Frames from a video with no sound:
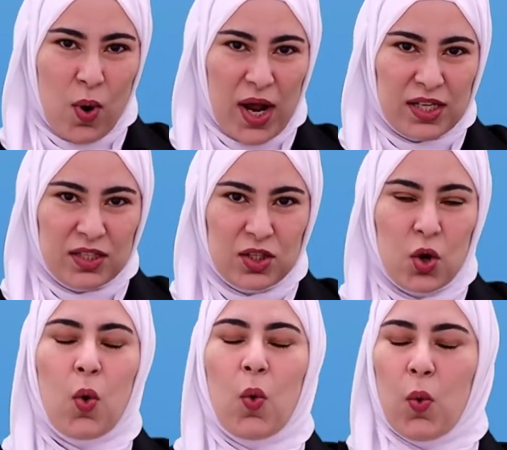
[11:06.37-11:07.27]
If I
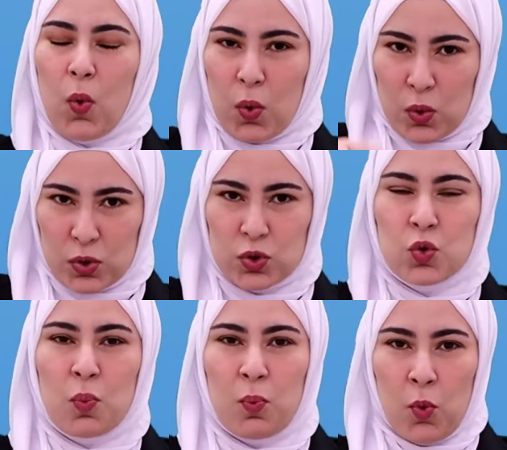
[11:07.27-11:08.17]
want to use it as
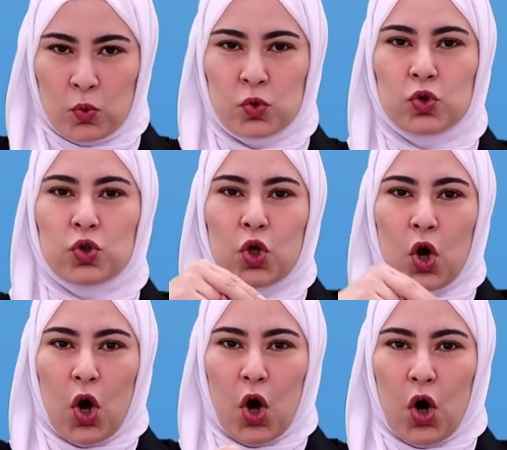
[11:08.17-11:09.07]
a place
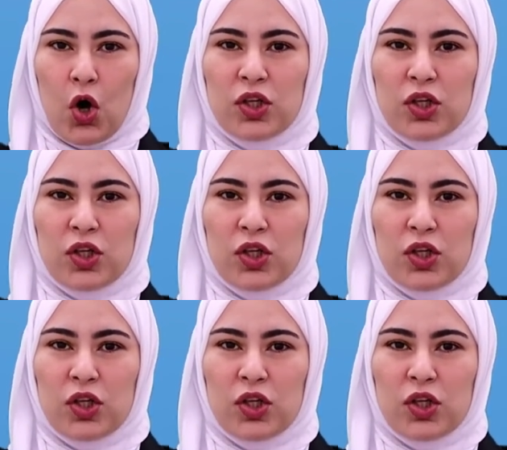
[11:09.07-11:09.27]
preposition,